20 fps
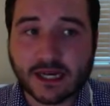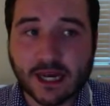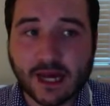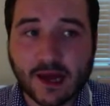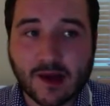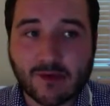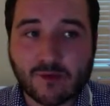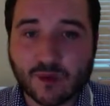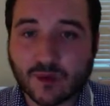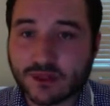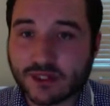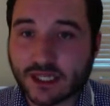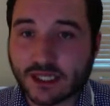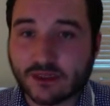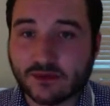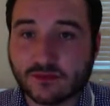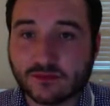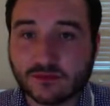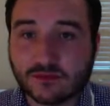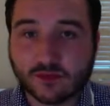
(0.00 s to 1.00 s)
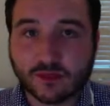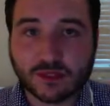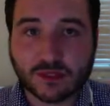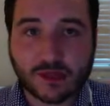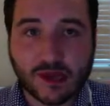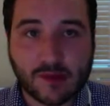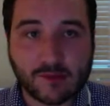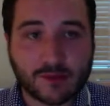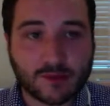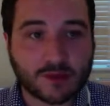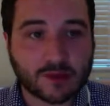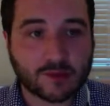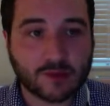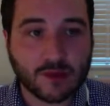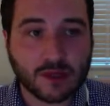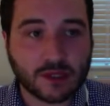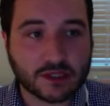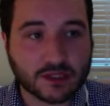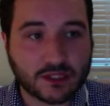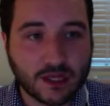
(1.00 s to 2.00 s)
Um, we'll see. We'll see what happens.
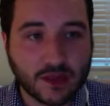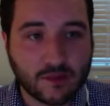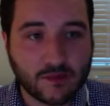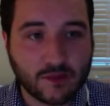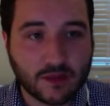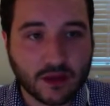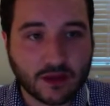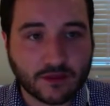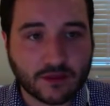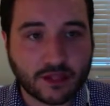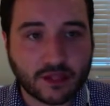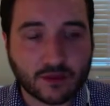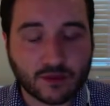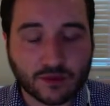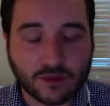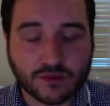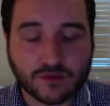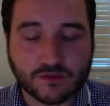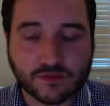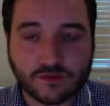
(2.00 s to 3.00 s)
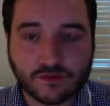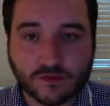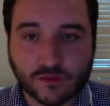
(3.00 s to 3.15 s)
But um, I think it would have